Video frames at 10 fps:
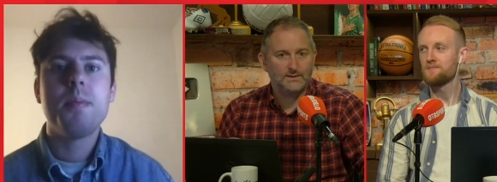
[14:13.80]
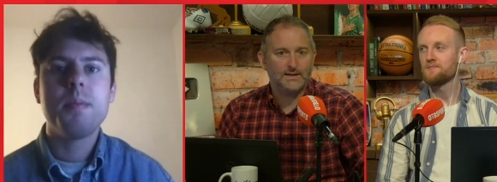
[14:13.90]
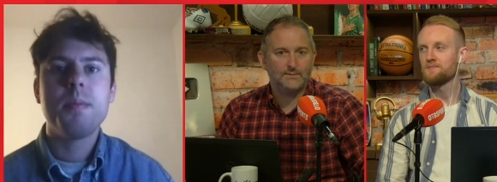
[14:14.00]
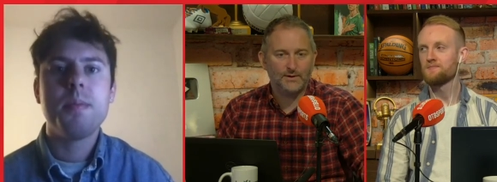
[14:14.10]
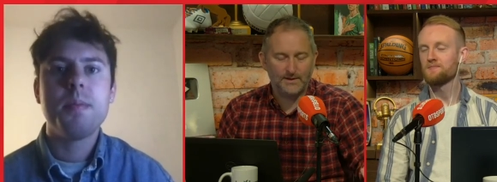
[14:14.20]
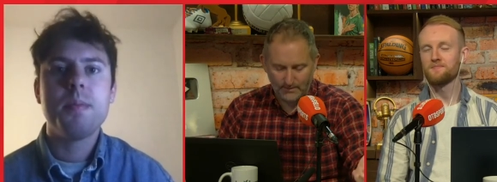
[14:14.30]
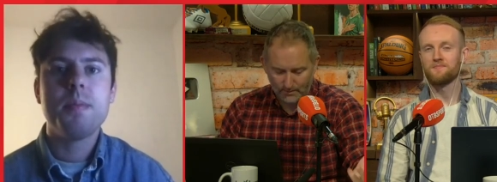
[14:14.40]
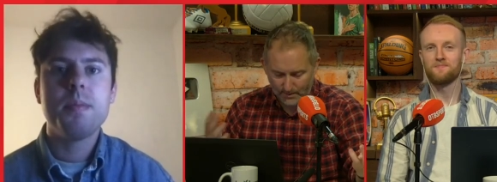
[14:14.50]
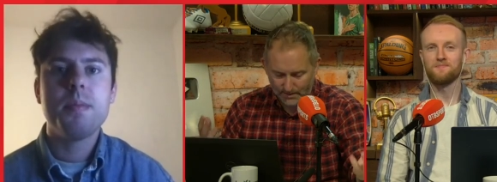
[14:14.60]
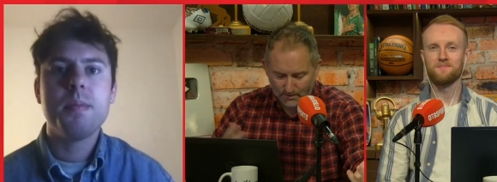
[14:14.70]
Speaker 1: to anybody
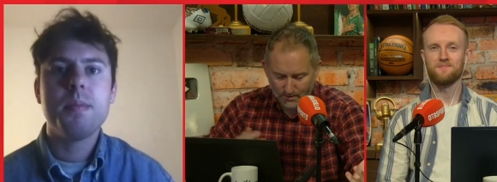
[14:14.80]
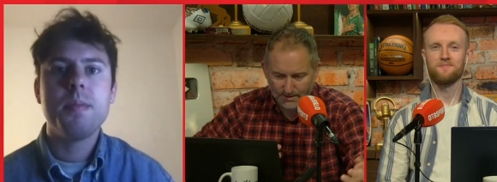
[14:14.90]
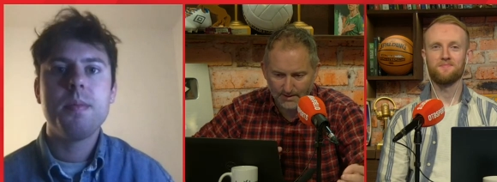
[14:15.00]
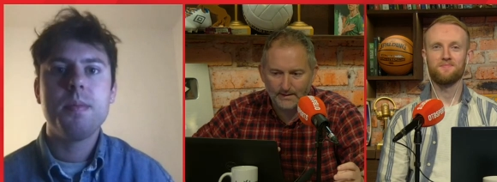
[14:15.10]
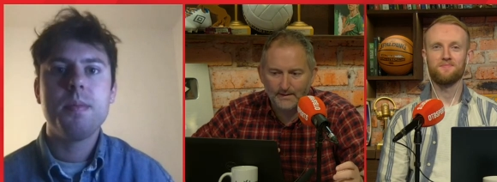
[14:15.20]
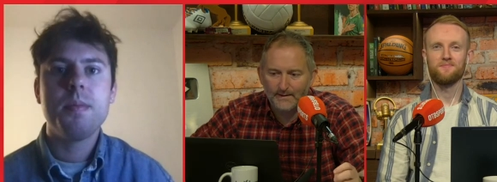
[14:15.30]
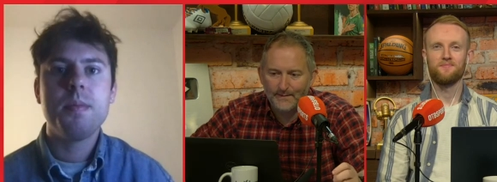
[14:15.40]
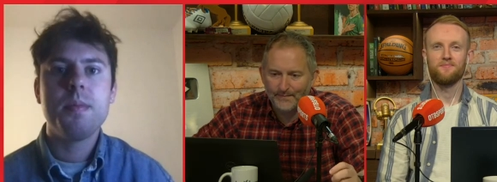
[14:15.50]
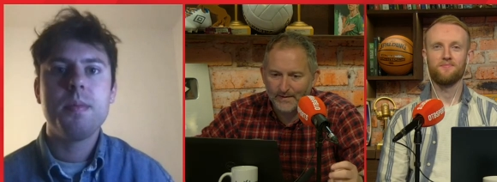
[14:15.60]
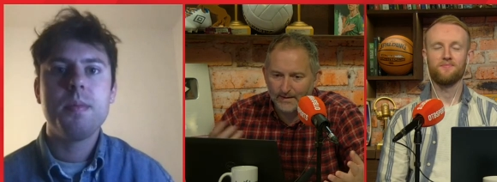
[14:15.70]
who will talk to you.
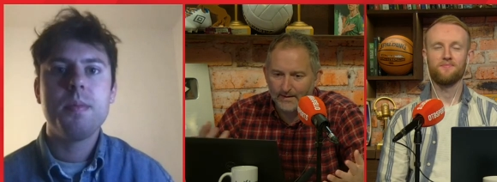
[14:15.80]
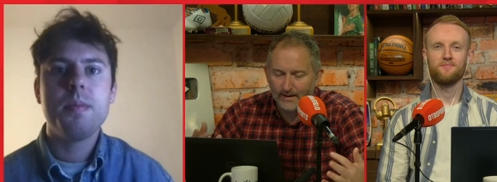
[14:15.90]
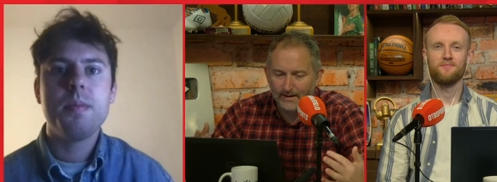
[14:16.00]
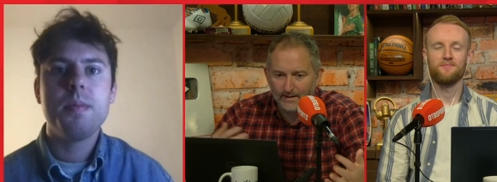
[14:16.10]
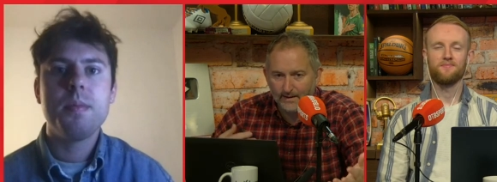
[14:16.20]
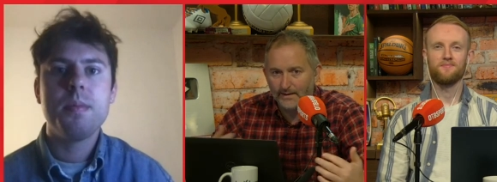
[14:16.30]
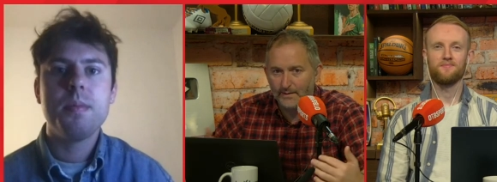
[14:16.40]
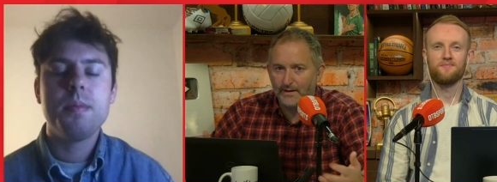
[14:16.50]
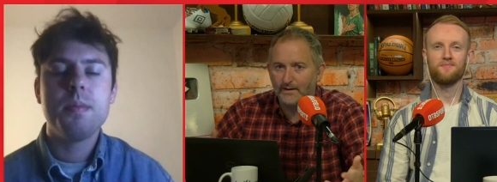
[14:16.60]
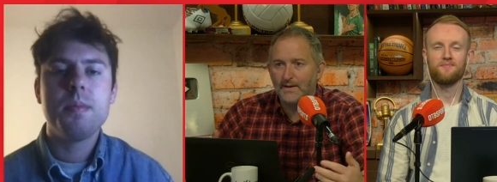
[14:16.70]
And I think a little
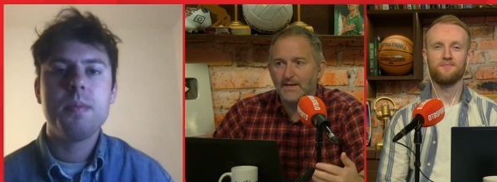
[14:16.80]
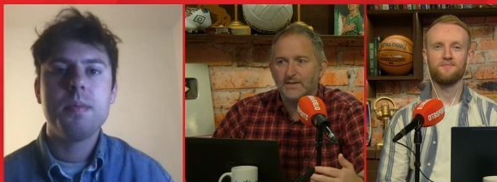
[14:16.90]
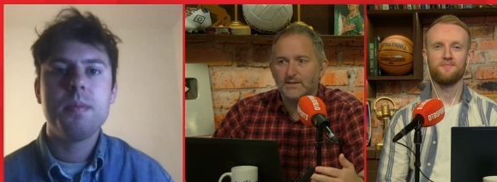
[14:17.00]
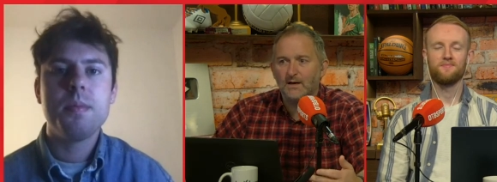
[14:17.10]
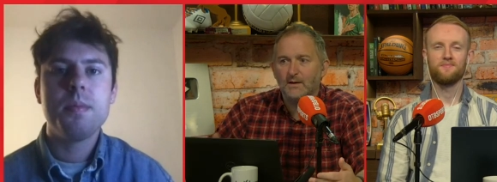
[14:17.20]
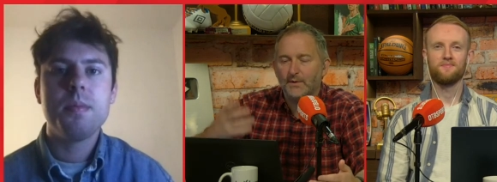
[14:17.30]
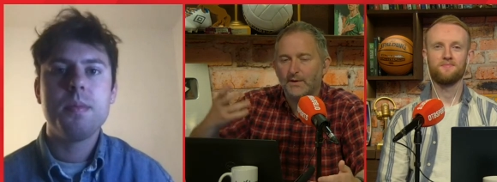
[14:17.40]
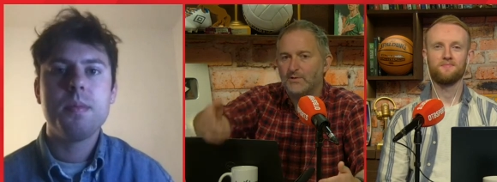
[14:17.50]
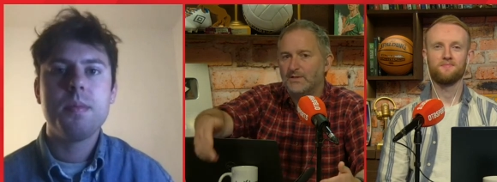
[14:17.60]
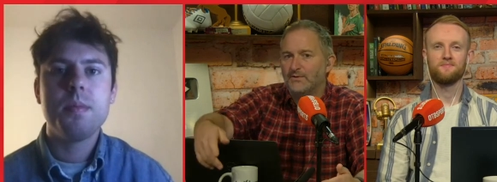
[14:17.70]
bit of the magic is gone. But
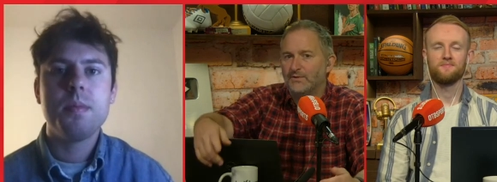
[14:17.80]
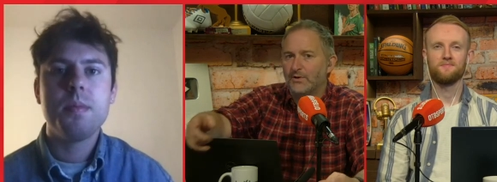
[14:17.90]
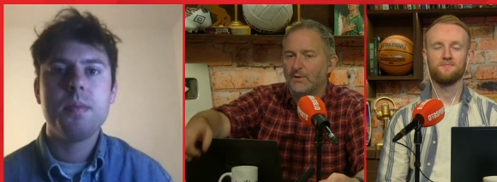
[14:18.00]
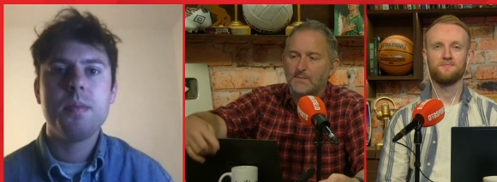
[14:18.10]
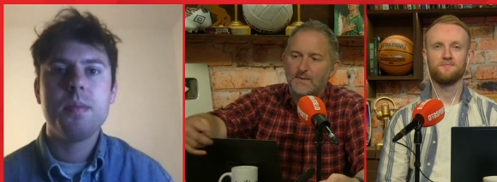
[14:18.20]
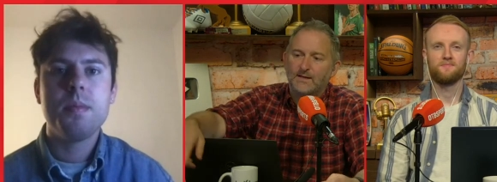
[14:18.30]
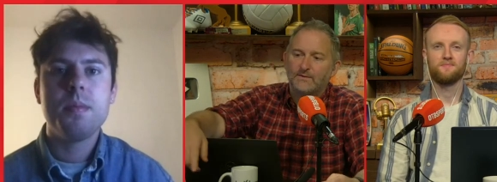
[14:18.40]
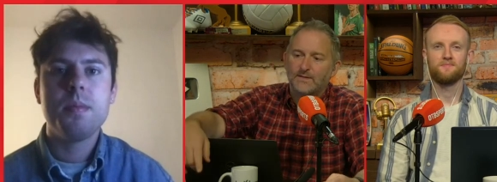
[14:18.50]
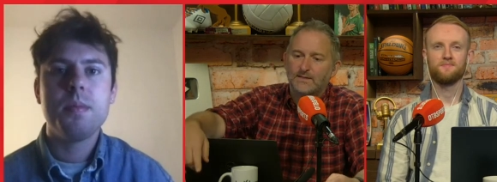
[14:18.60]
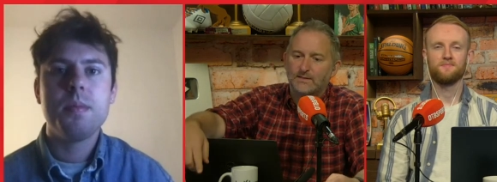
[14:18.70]
I'm just interested in your
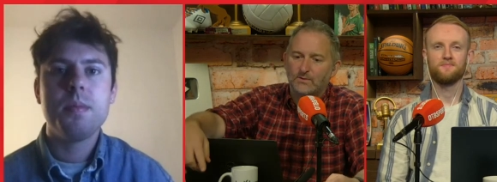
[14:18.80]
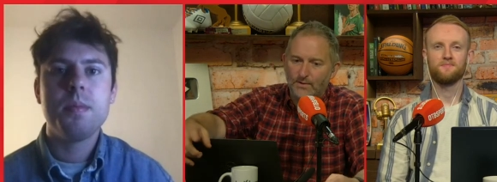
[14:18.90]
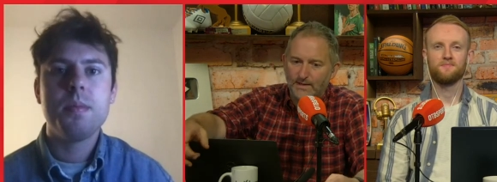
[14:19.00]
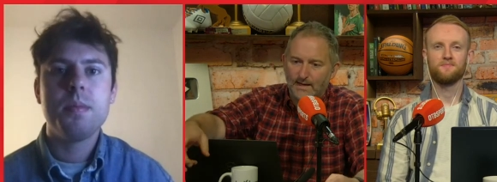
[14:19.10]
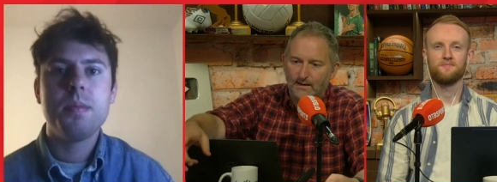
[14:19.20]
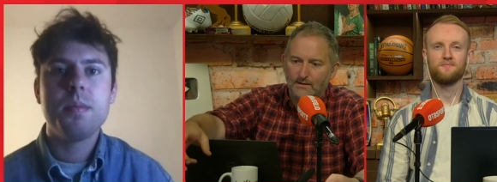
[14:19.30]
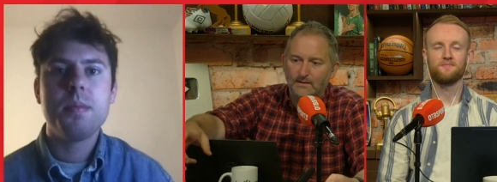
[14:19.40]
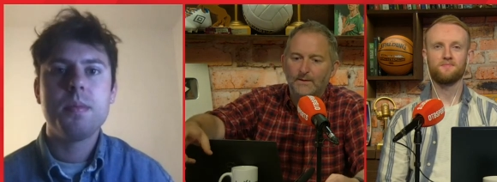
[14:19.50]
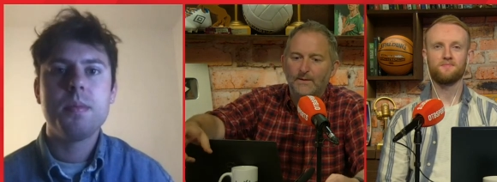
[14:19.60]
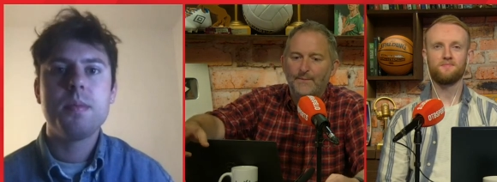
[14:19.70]
perspective as a storyteller
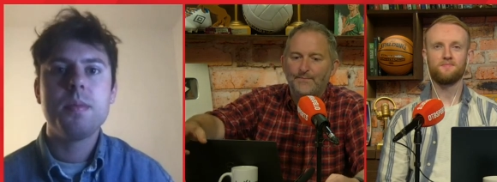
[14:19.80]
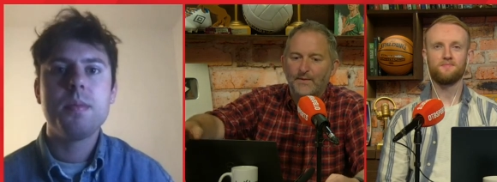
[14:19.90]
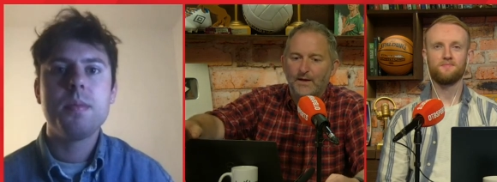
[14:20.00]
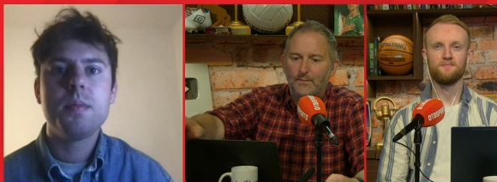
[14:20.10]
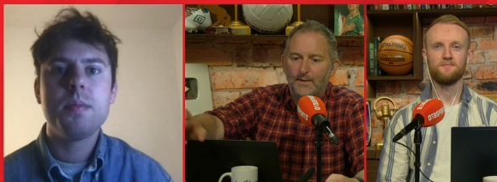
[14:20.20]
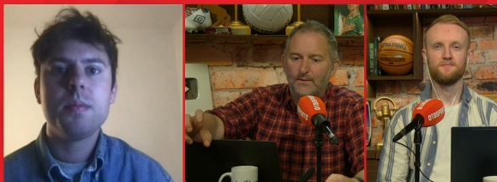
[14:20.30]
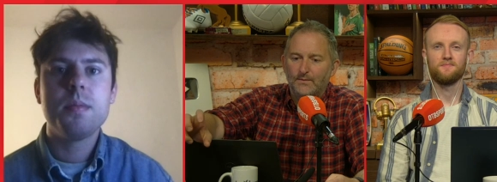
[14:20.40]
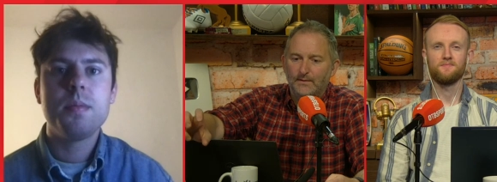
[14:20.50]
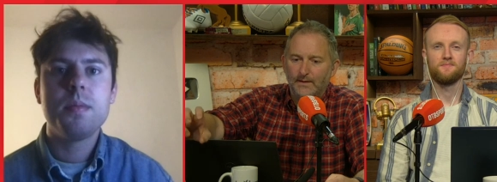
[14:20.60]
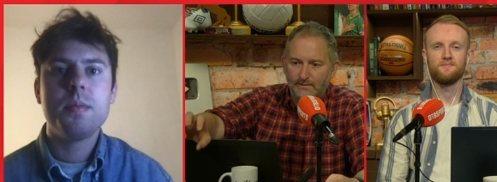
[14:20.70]
about
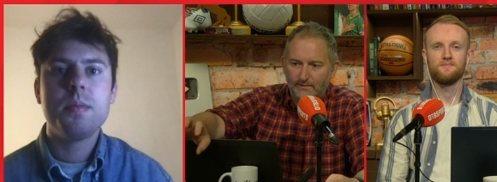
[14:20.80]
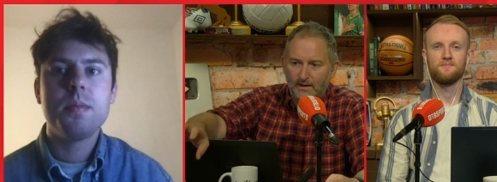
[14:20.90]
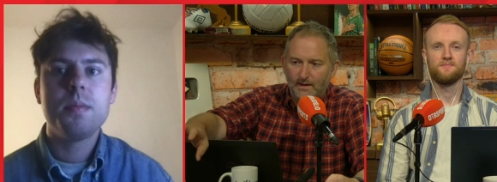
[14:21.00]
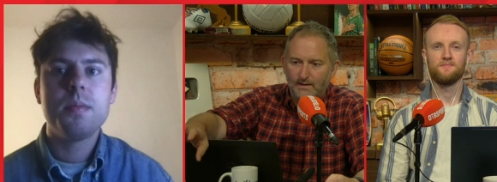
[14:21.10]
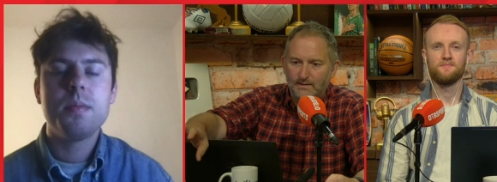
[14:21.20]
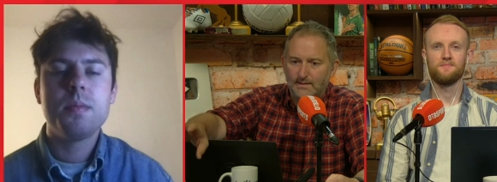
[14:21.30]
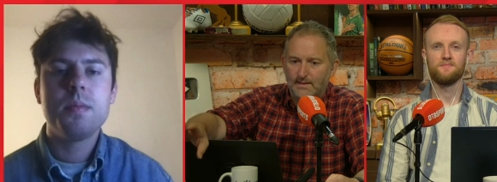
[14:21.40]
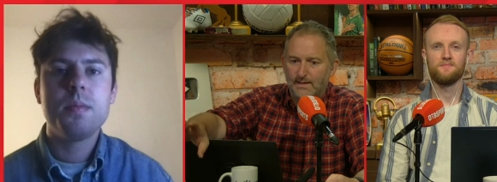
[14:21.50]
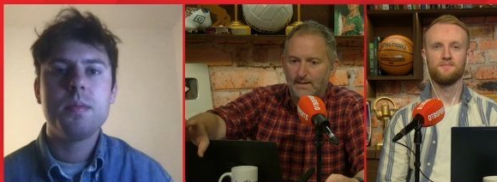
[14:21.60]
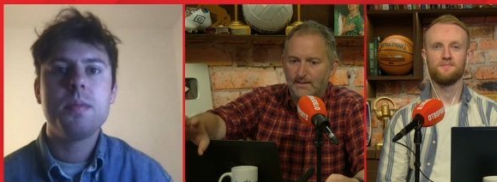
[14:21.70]
League of Ireland
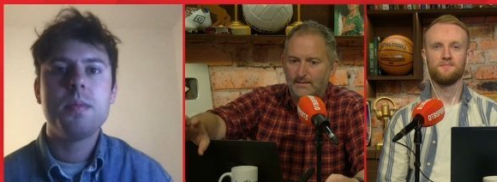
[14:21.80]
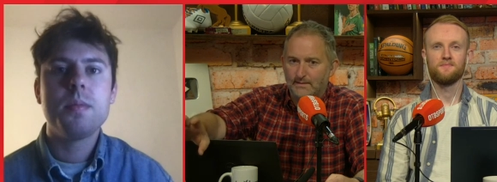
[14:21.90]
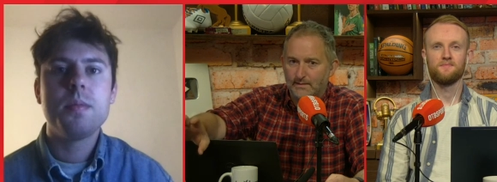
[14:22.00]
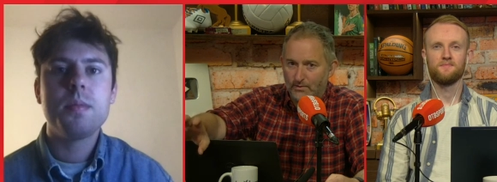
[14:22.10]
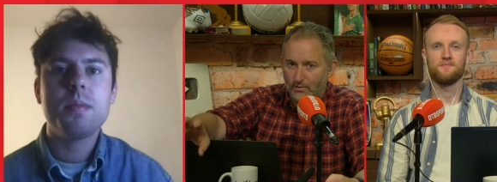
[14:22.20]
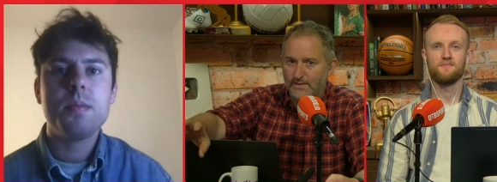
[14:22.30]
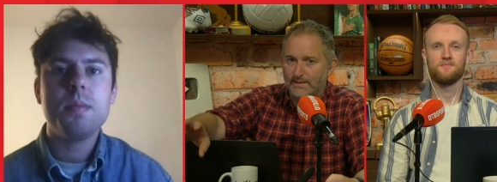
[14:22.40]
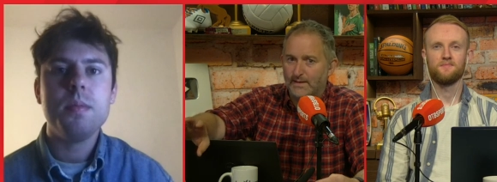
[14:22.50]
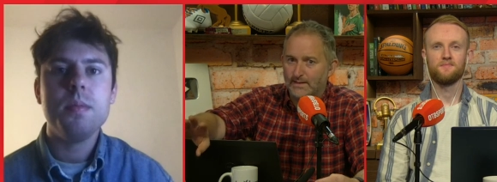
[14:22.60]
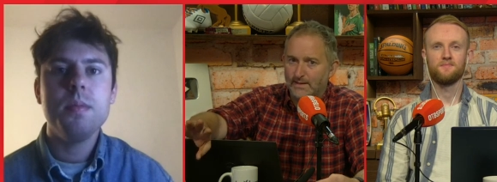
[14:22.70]
and the stories
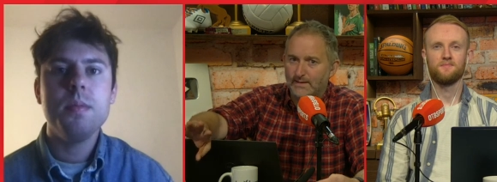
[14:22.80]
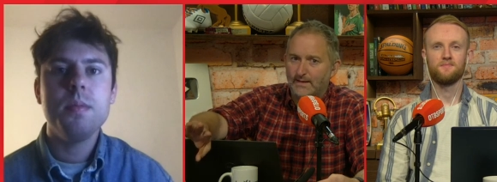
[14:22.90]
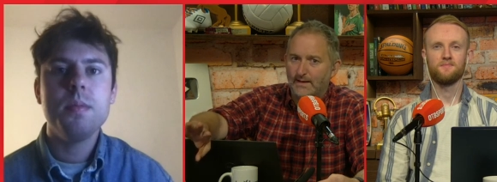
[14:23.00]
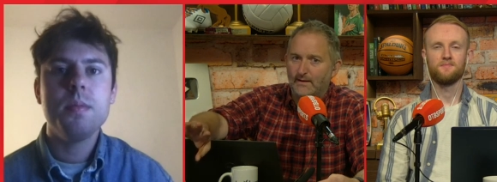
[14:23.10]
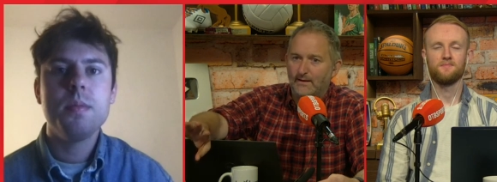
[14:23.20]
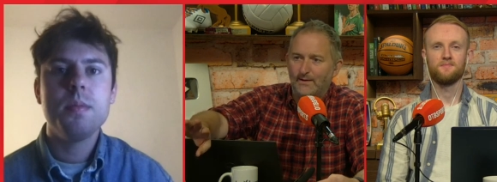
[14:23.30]
that exist there.